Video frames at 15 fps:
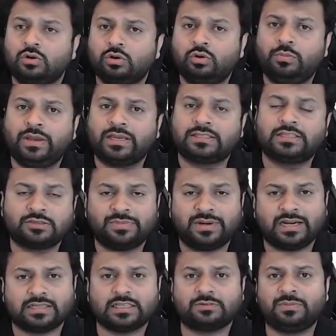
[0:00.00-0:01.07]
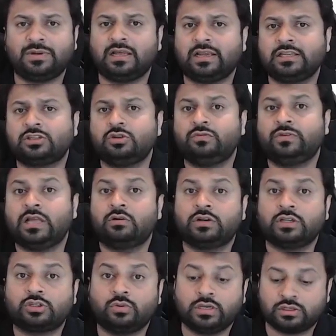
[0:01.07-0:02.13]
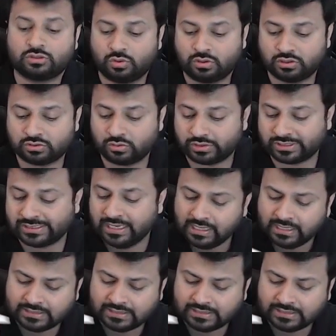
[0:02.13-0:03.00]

To do best judgment assessment against you without issuing a show cause notice.